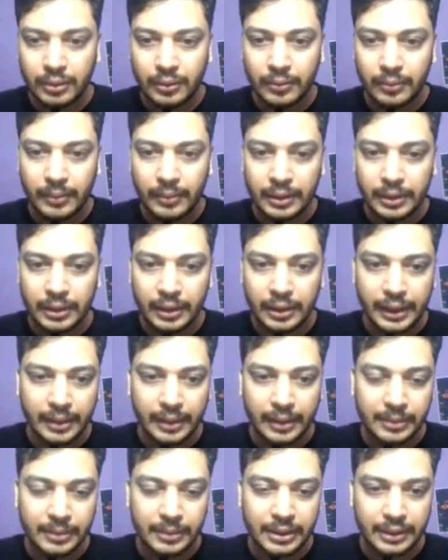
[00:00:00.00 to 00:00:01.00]
when the
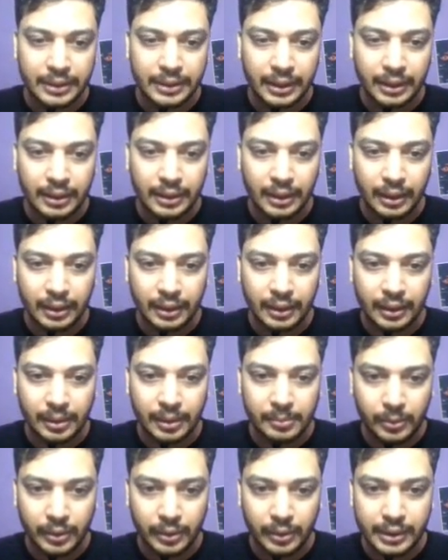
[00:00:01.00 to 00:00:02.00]
game is still under
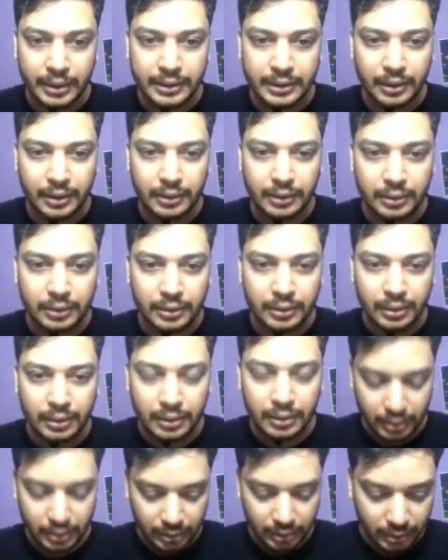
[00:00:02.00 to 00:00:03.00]
progression.
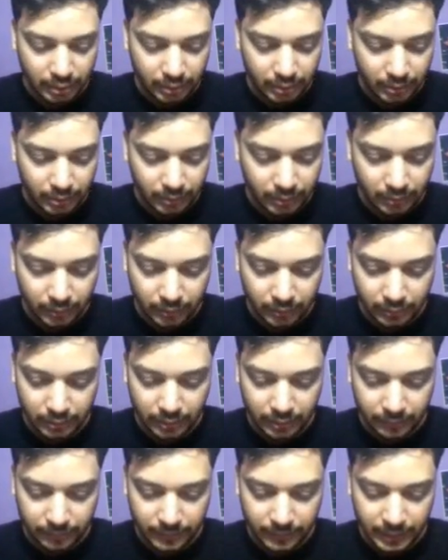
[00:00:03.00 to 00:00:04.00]
So
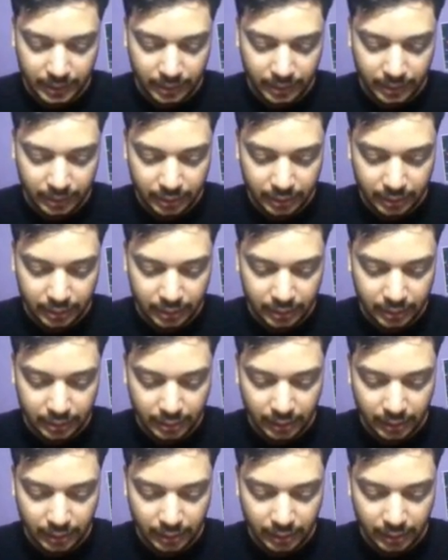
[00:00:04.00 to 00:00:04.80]
the winner